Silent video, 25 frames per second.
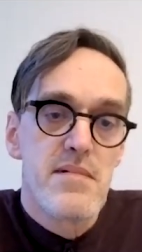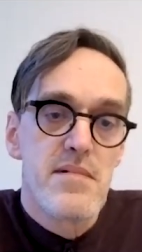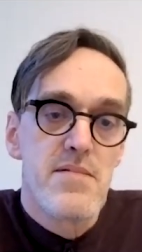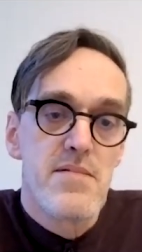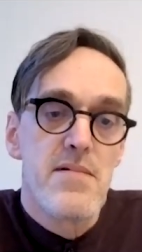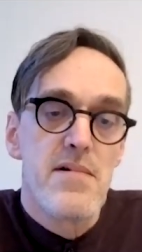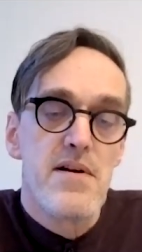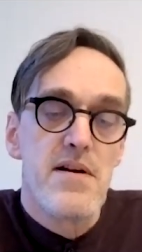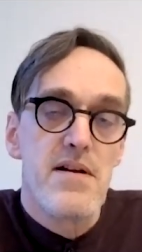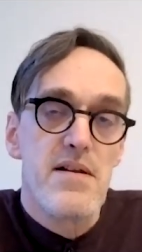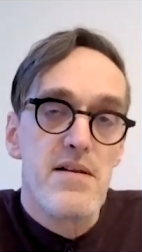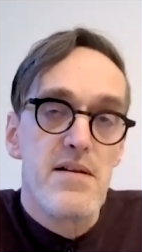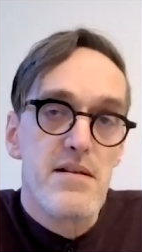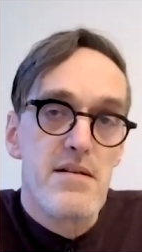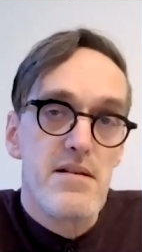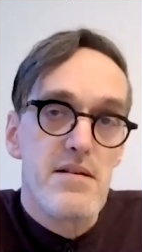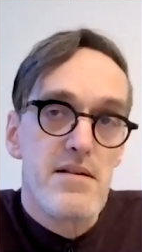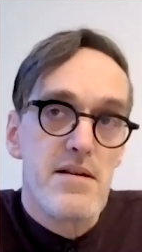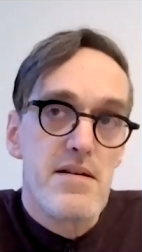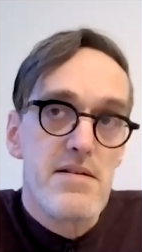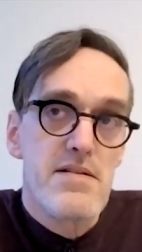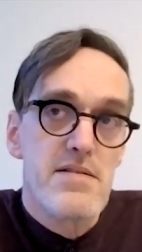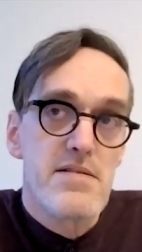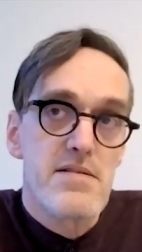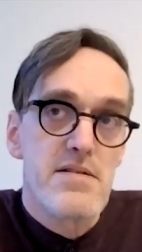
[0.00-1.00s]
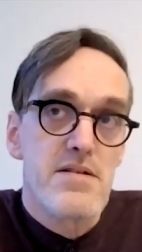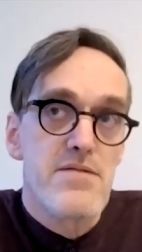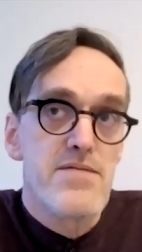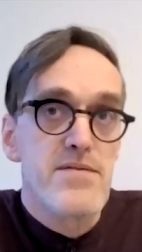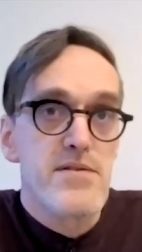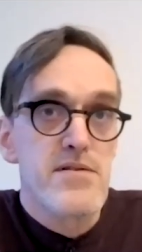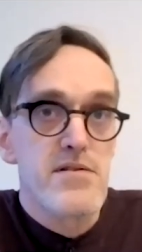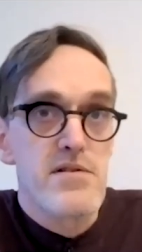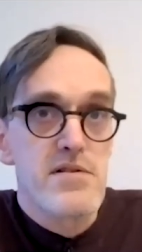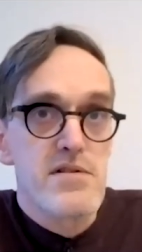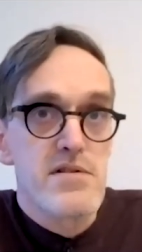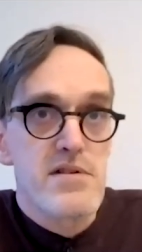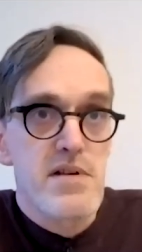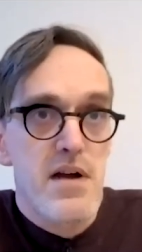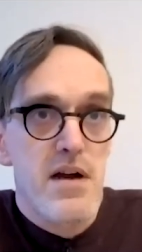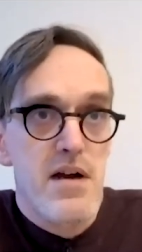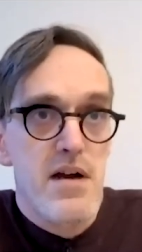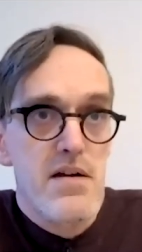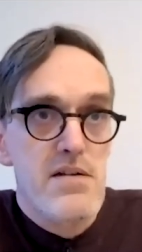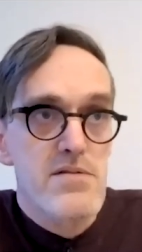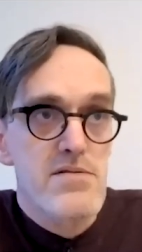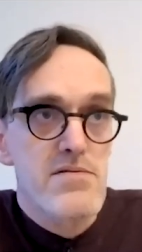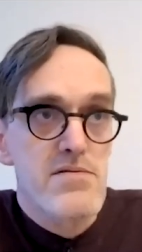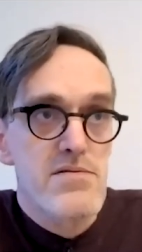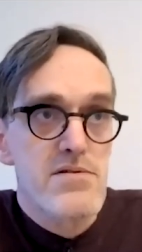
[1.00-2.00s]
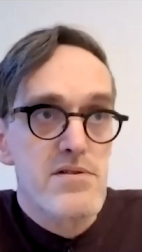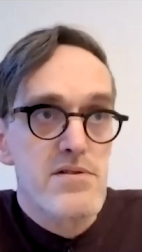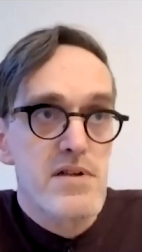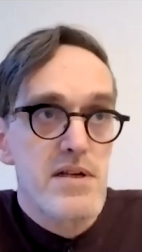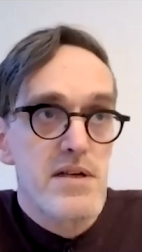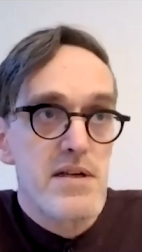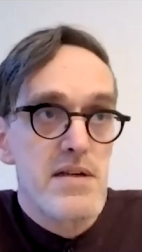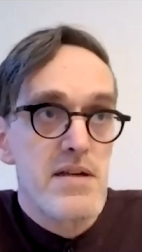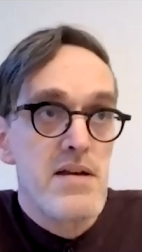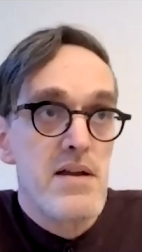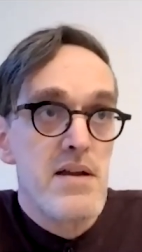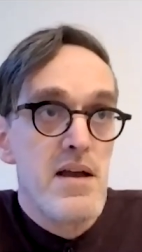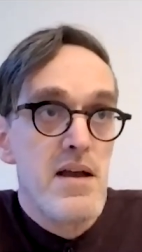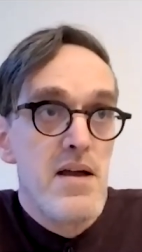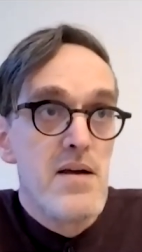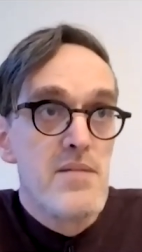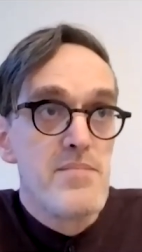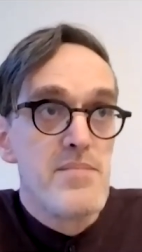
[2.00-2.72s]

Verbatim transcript: Well, that's of course hard to say